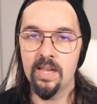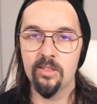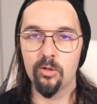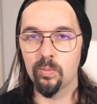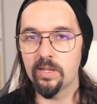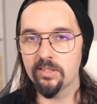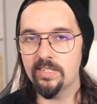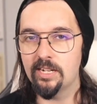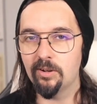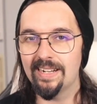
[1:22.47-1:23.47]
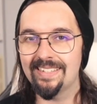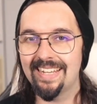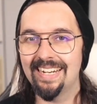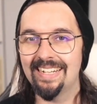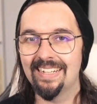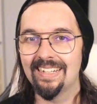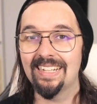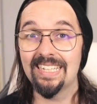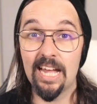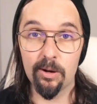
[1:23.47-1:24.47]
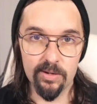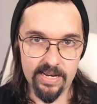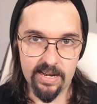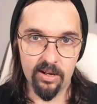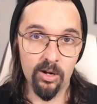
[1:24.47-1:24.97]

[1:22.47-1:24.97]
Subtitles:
The real secret is getting clarity